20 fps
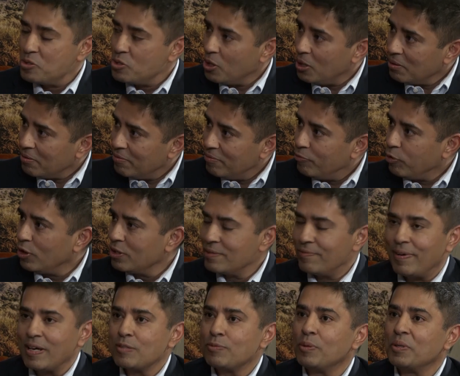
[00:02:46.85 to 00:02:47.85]
Talk
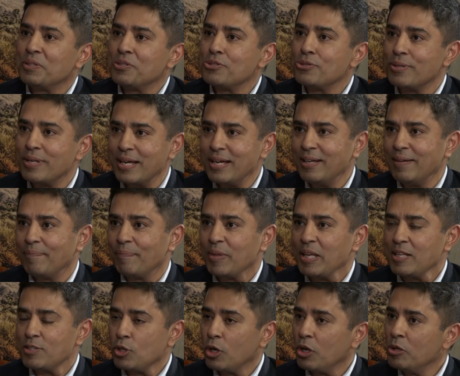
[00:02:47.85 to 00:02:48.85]
fast, fast forward to today,
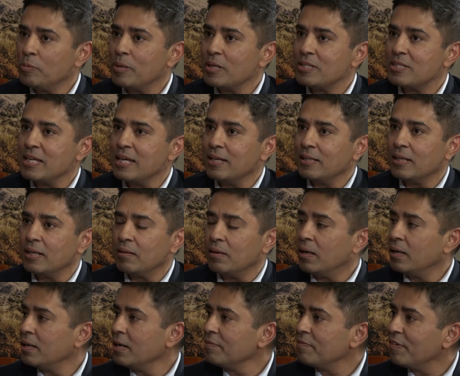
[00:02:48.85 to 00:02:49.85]
it's all about saying that
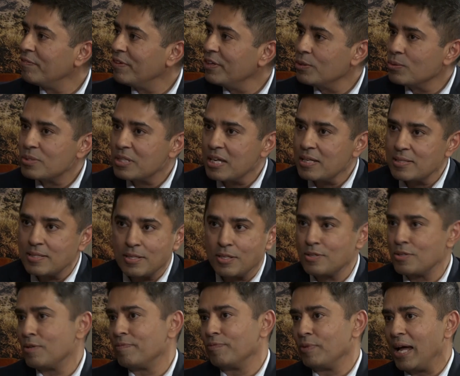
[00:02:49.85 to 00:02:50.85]
150 use cases
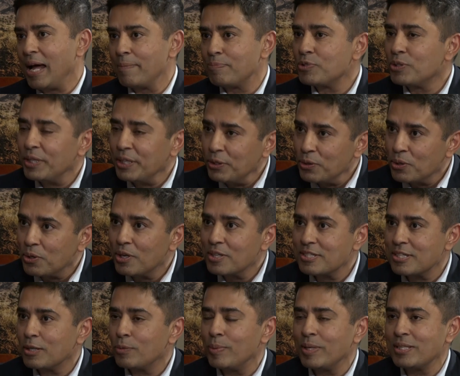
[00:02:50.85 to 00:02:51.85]
is of absolutely no
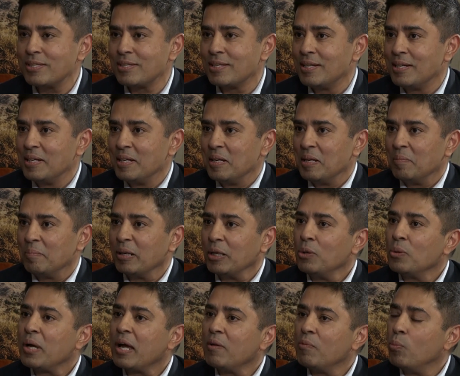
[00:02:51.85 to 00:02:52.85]
consequence, but
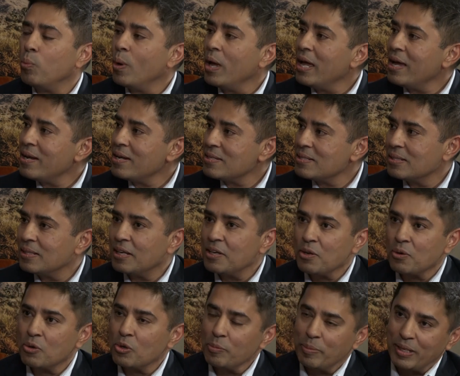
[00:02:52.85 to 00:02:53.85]
look at where is it that
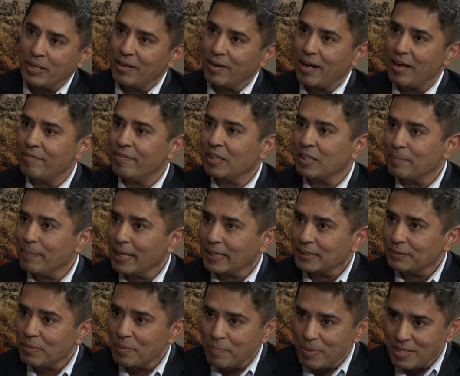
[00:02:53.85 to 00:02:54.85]
you're going to be deriving the
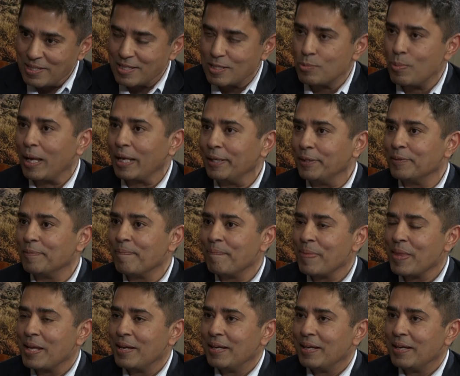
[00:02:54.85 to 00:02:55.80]
maximum business value.